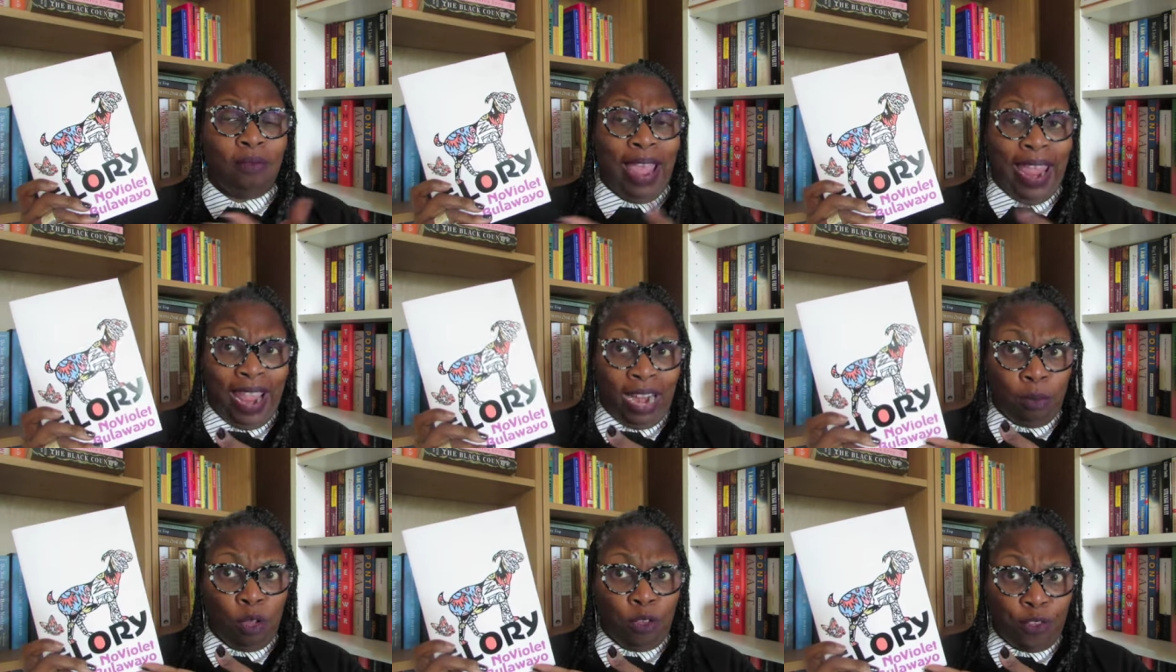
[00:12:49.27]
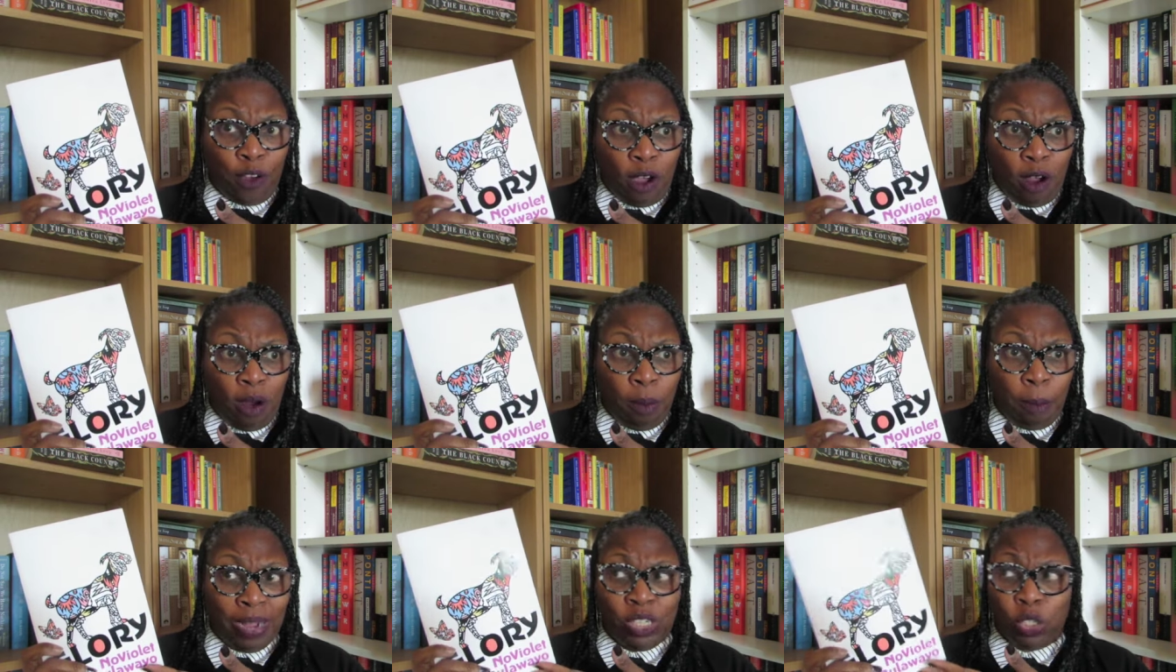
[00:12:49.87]
Animal
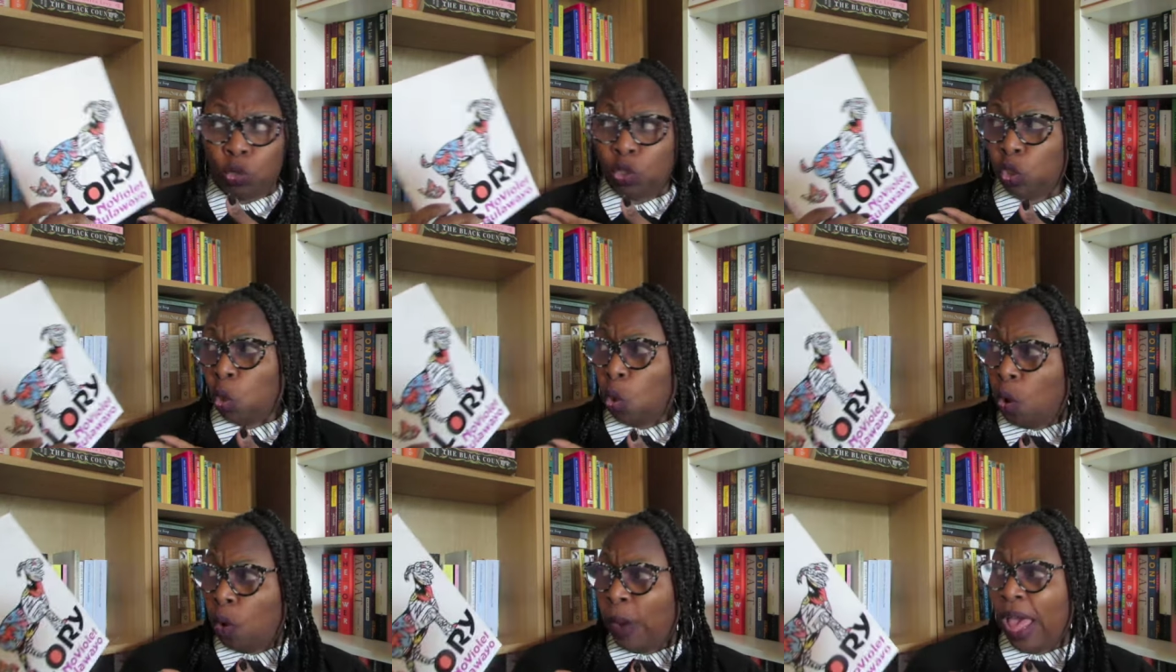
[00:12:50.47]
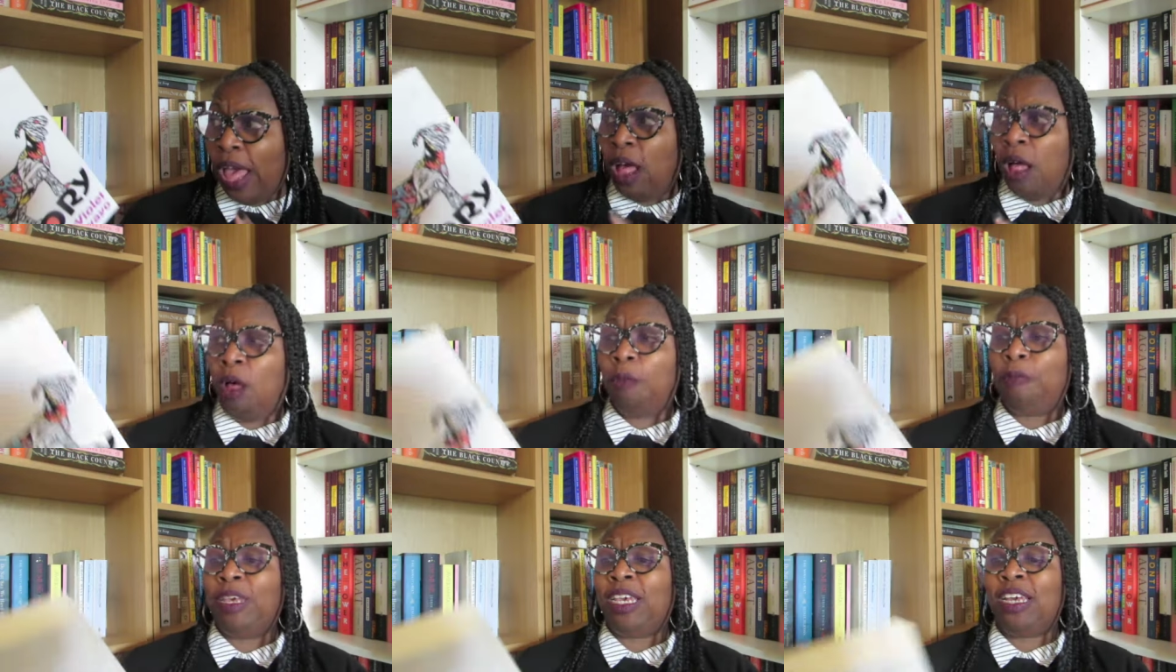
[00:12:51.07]
Farm by George
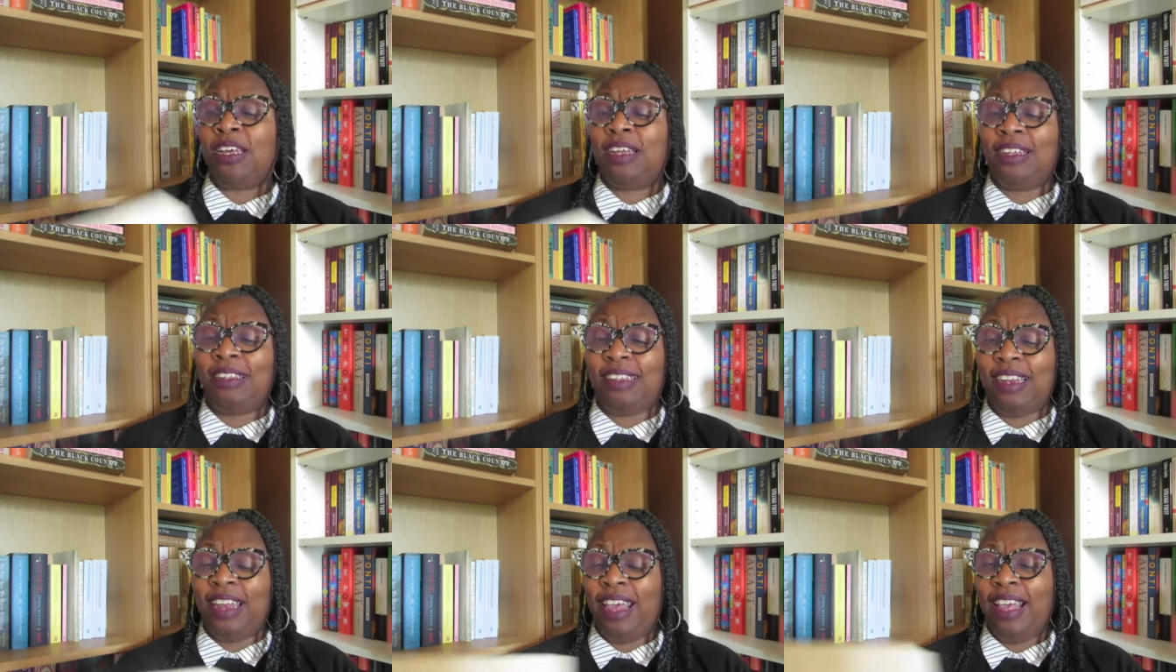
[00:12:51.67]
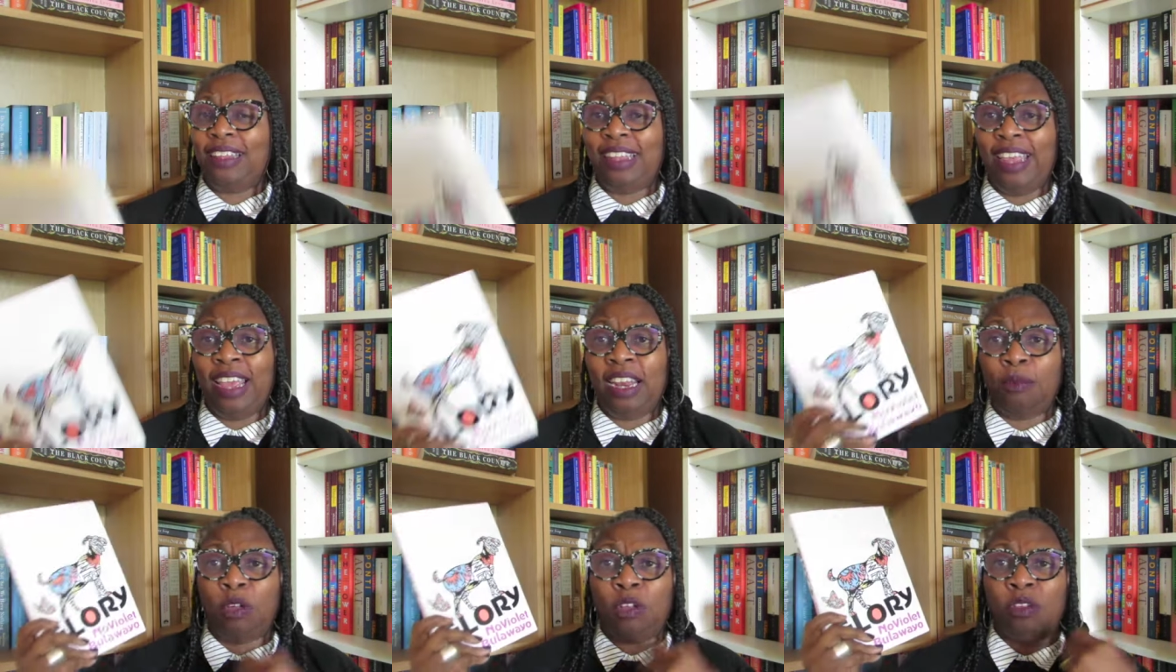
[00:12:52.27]
Orwell because it has
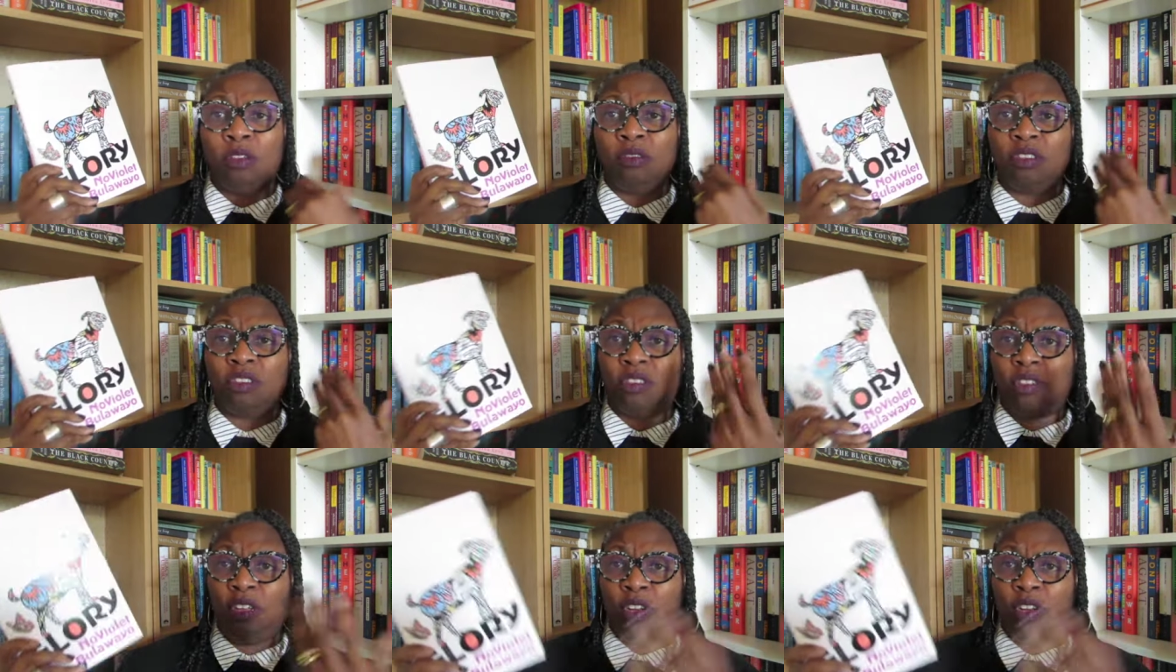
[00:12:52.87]
animals,